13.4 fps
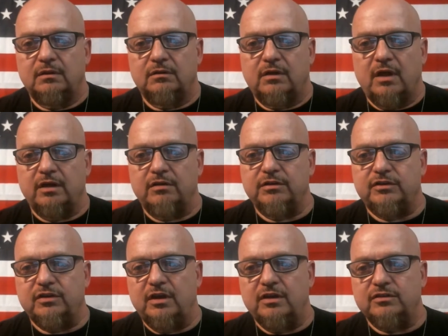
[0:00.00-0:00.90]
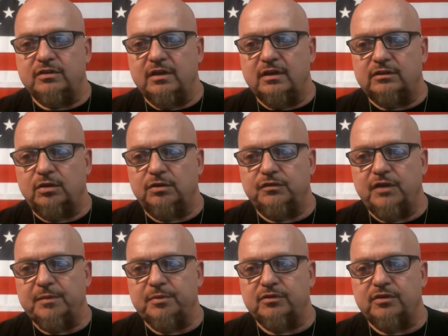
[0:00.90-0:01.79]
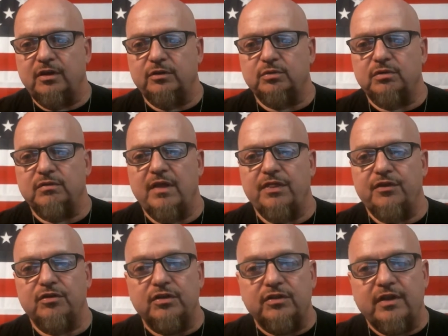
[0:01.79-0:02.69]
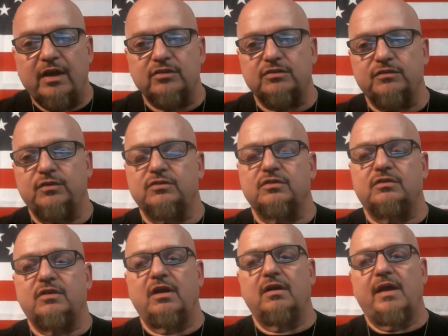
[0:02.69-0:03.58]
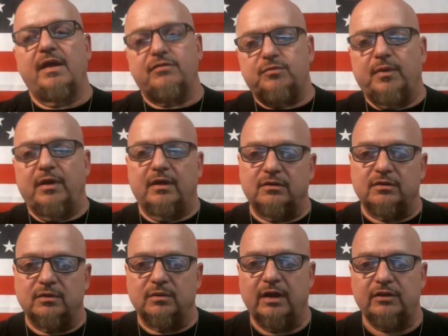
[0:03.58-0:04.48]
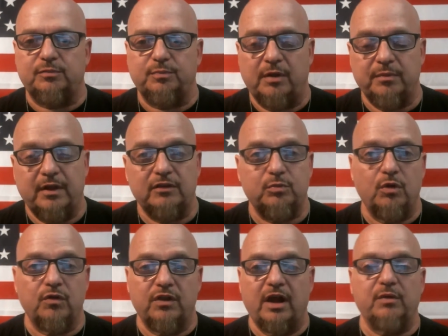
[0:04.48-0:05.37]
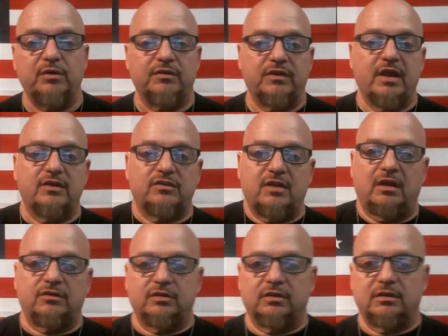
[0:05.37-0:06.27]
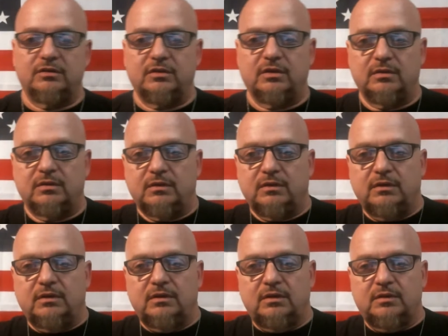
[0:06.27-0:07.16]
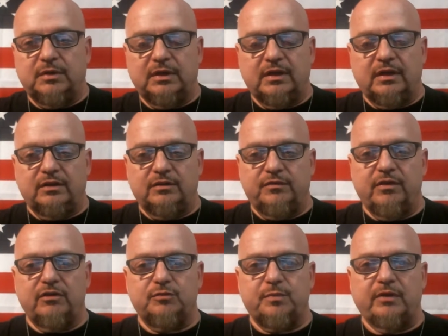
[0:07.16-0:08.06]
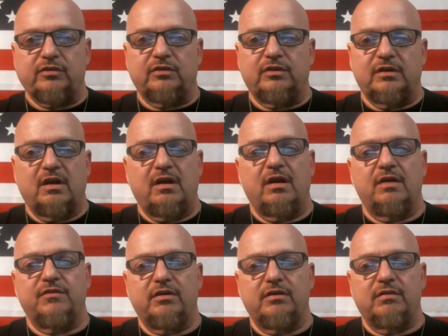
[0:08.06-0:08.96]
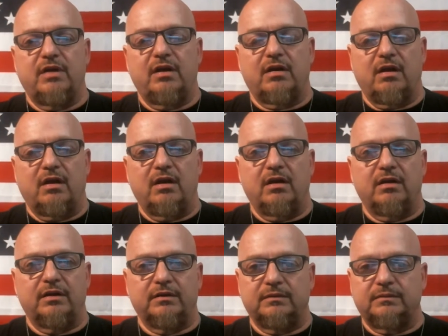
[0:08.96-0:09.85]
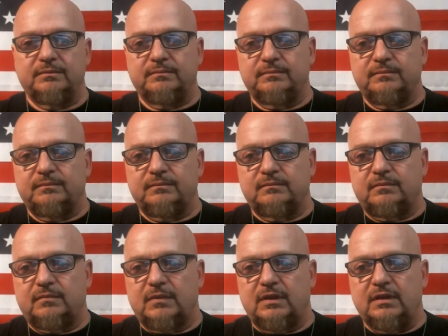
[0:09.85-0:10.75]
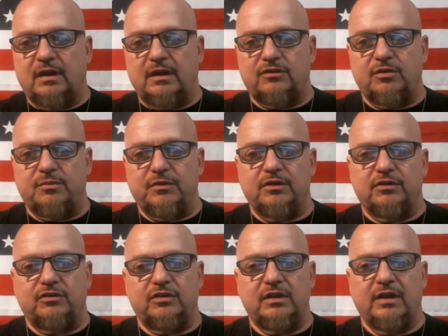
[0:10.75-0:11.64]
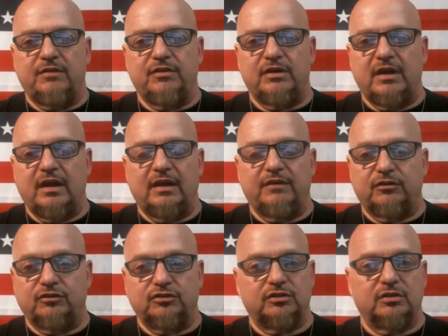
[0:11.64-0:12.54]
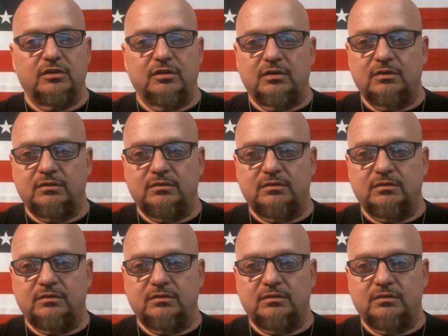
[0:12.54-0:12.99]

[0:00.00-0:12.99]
Calgary says the total Viper sales were around 30,000 for its entire lifespan. So that's more than I would have guessed, actually. So, but yeah, they're a very specialty car, very rare car, and not something you see every day for sure.